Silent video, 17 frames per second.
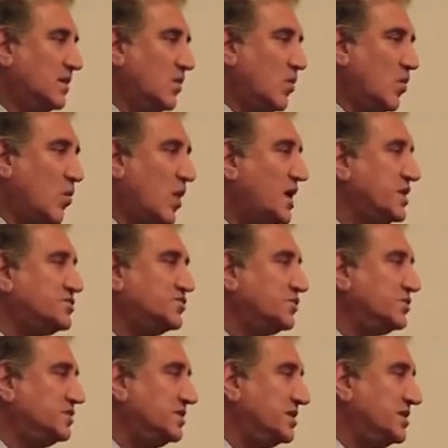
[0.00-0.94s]
why
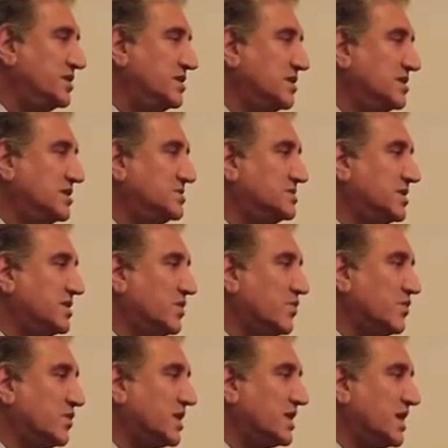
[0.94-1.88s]
should the
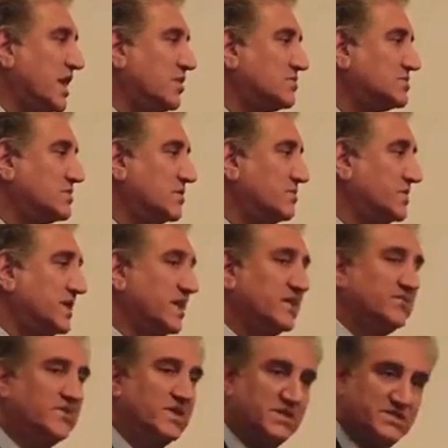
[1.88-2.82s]
Security Council be
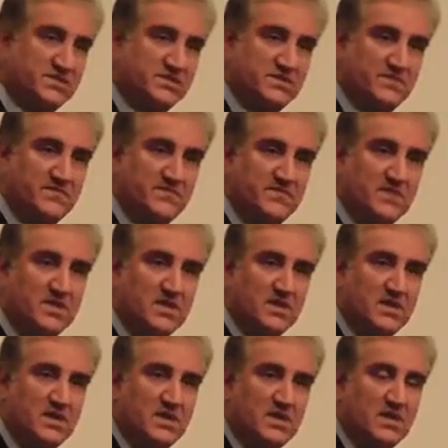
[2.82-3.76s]
addressed?
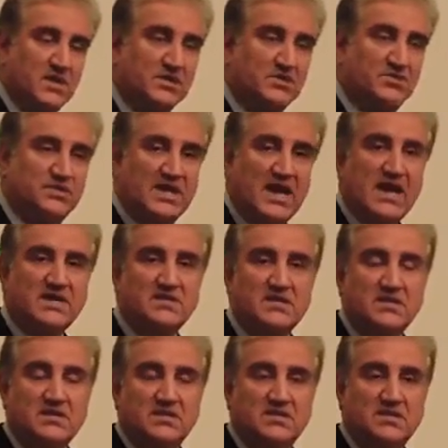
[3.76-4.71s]
To that,
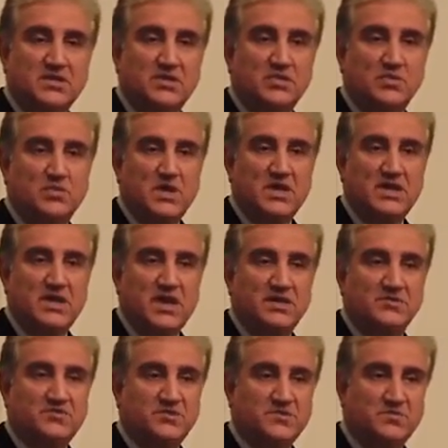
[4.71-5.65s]
the UN
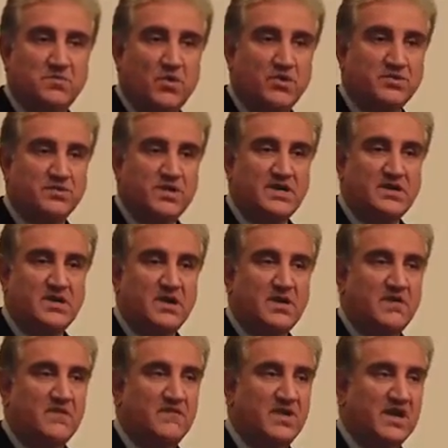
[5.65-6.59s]
has responded
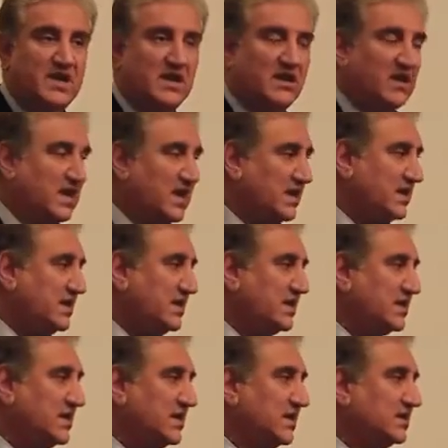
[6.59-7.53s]
very clearly.
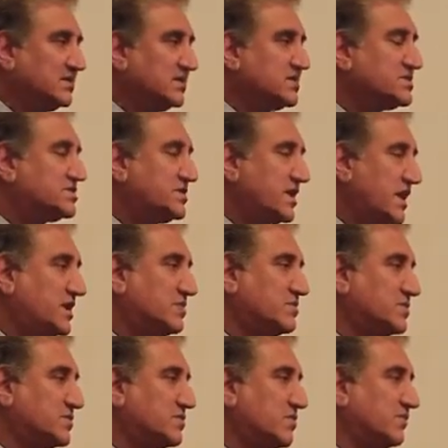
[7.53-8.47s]
The
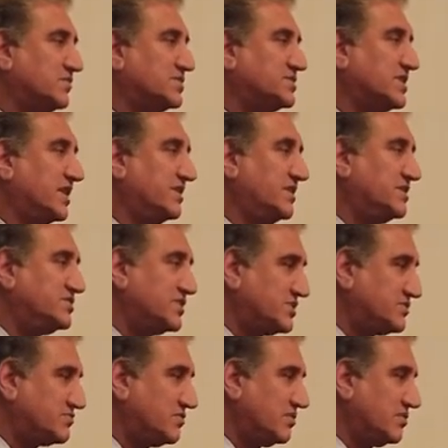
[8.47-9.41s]
statement of the Secretary
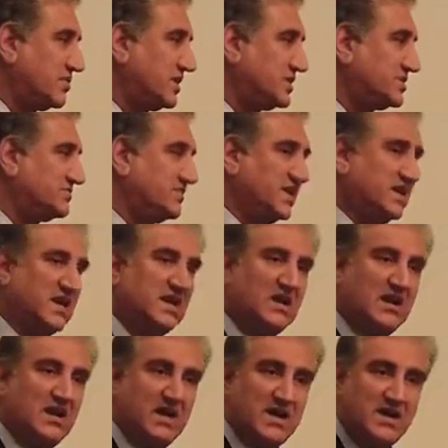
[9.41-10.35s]
General is very
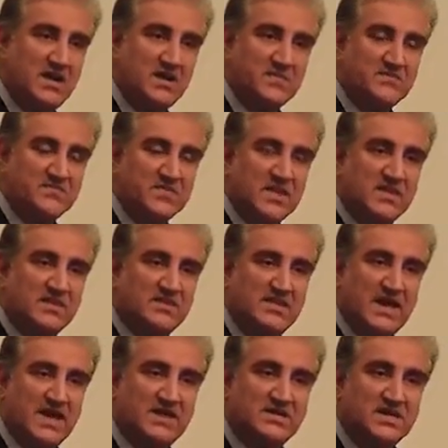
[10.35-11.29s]
clear
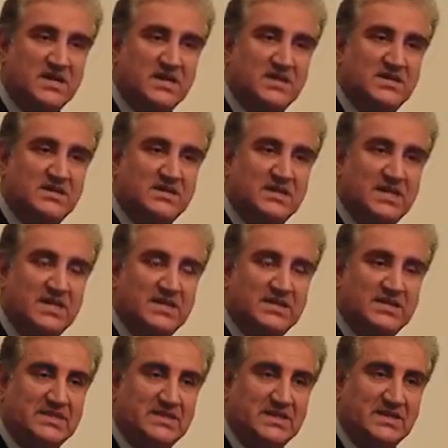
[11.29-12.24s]
that
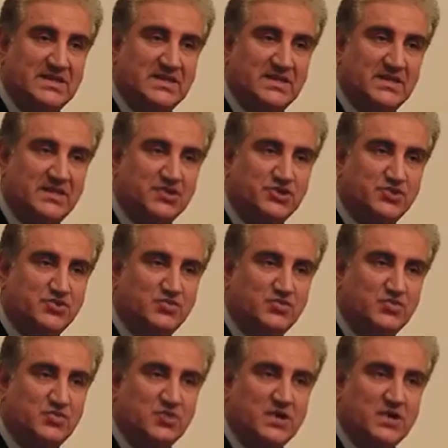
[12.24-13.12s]
the issue